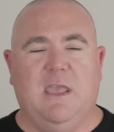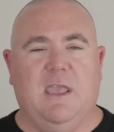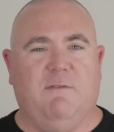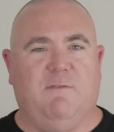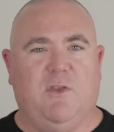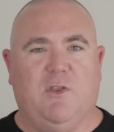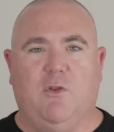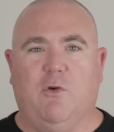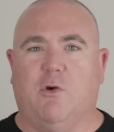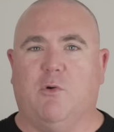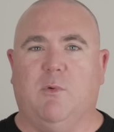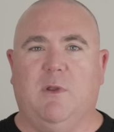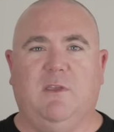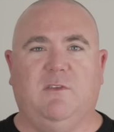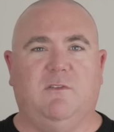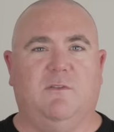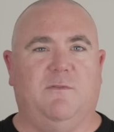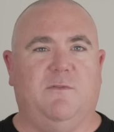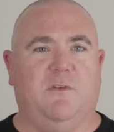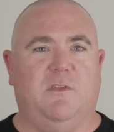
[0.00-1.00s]
If you know a
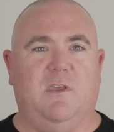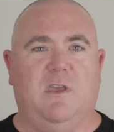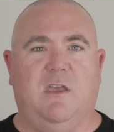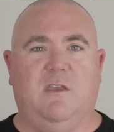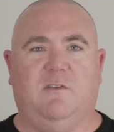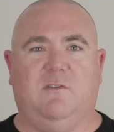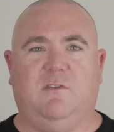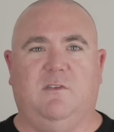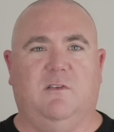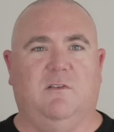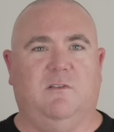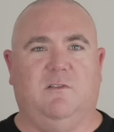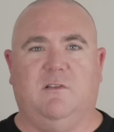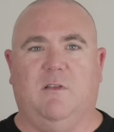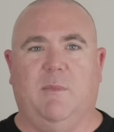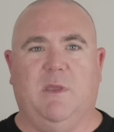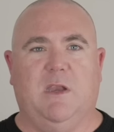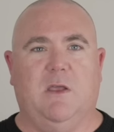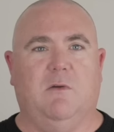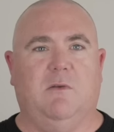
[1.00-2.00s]
reason for this, just
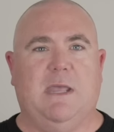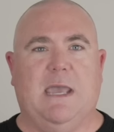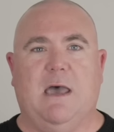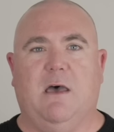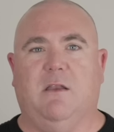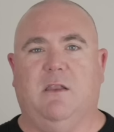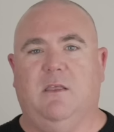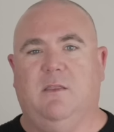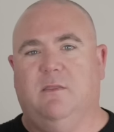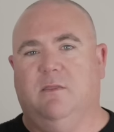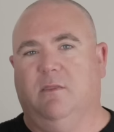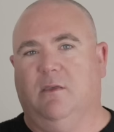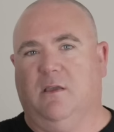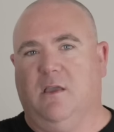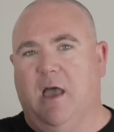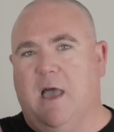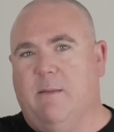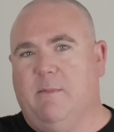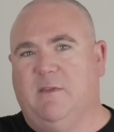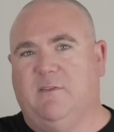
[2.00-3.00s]
let me know down in the
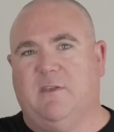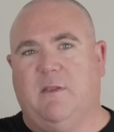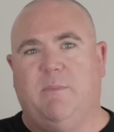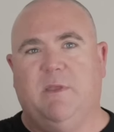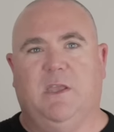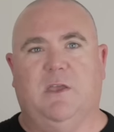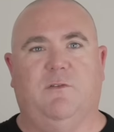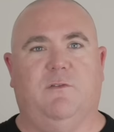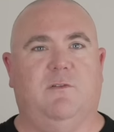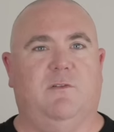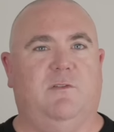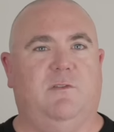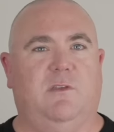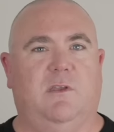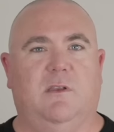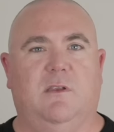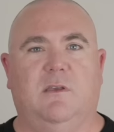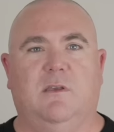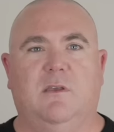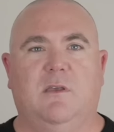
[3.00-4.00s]
comments. I'd be
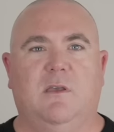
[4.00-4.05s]
interested.